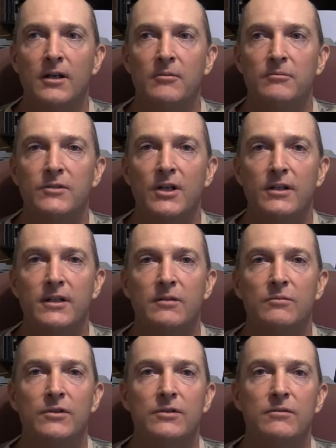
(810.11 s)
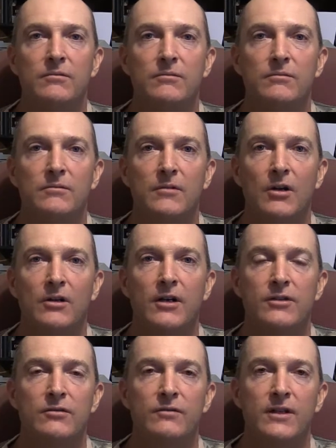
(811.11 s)
Talking with our
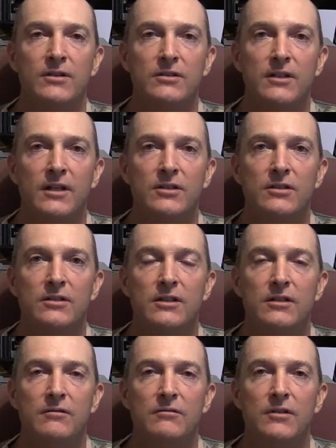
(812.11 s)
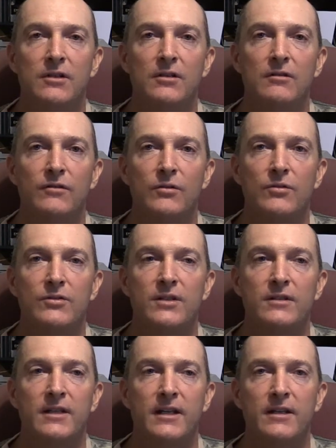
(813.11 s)
conservation agent, he feels
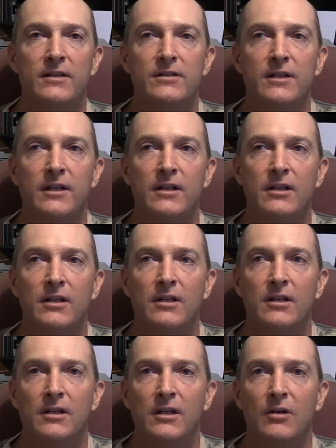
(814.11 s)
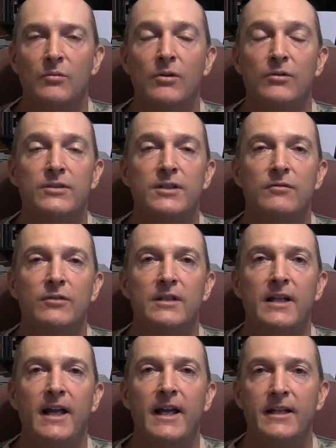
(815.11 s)
that that is a relatively
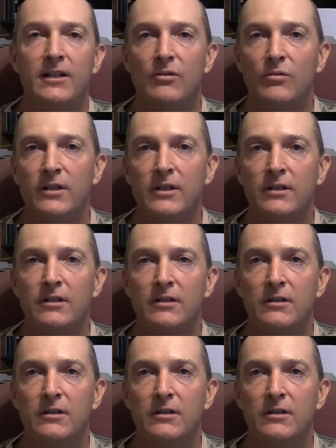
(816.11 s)
antiquated